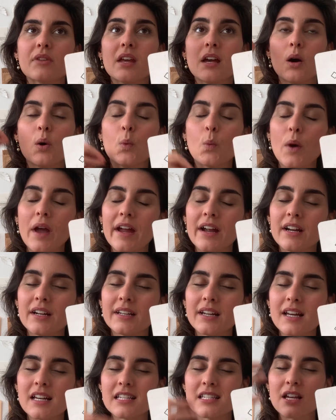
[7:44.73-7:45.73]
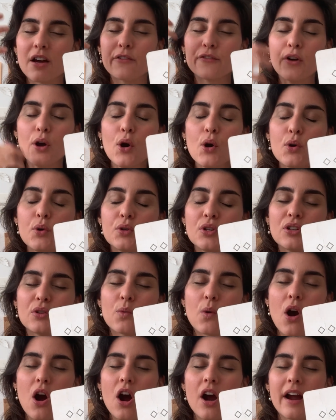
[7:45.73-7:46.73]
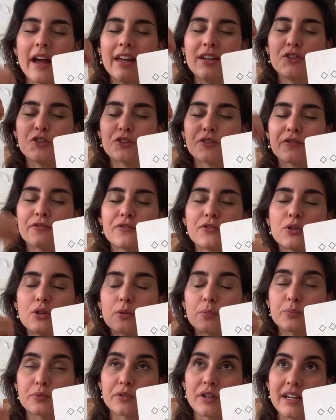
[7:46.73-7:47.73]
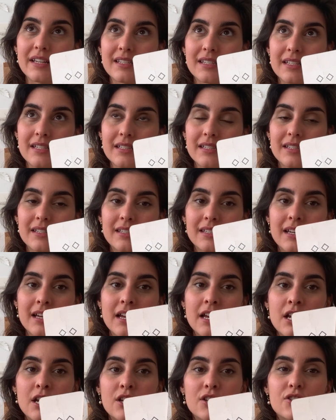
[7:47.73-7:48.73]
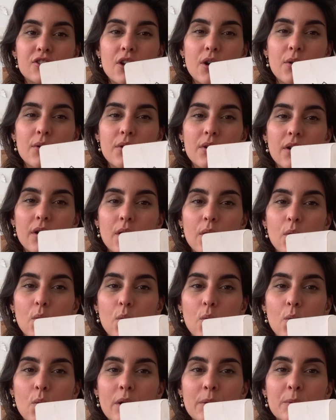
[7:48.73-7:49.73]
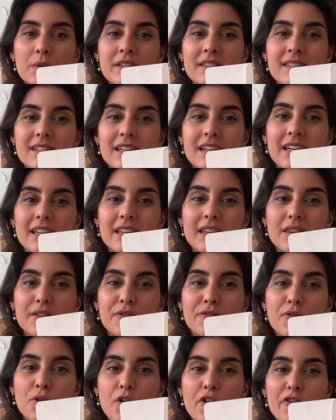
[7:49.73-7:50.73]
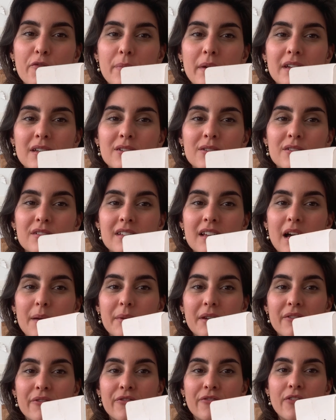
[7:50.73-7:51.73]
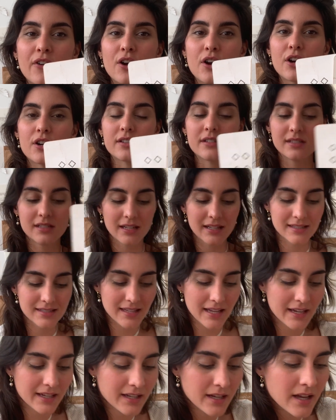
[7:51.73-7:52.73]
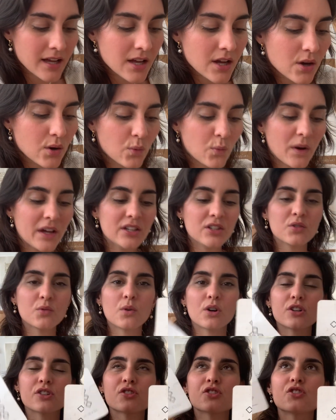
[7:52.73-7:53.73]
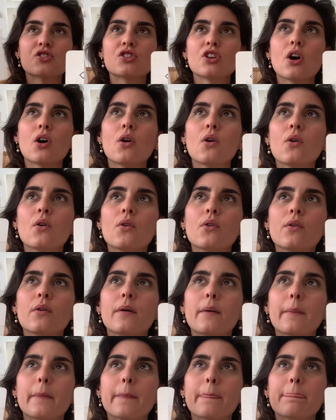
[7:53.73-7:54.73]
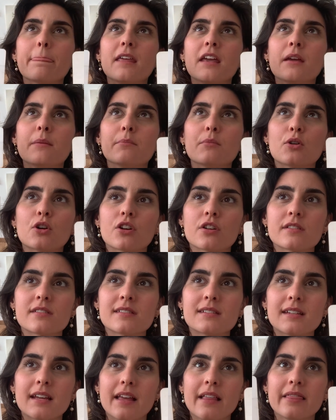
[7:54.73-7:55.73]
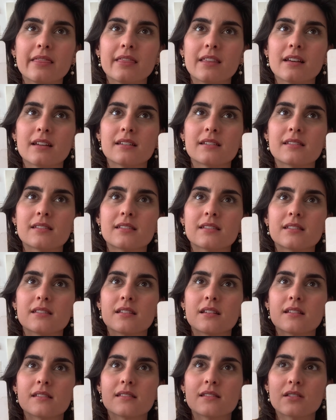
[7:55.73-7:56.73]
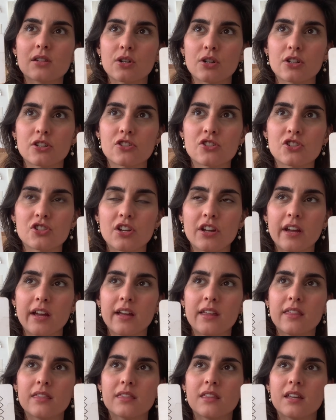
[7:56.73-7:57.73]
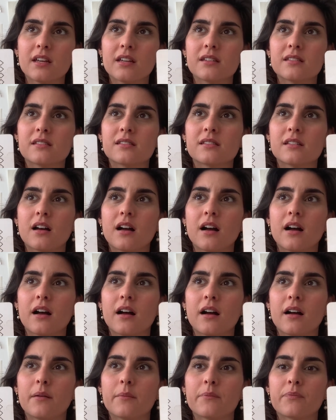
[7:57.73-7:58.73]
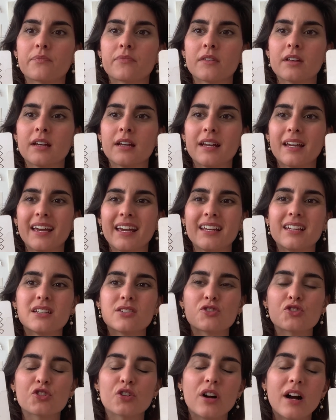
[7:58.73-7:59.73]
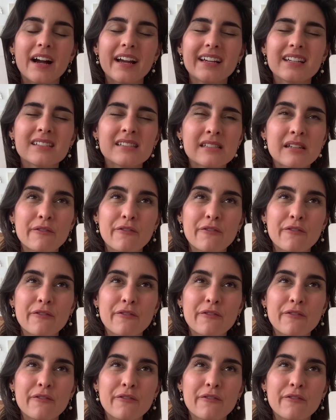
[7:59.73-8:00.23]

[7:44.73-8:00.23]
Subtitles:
awareness of who you are and your full presence. So when we see the Four of Pentacles coming first, it's like when you are so immersed in this search, in this in it, trying to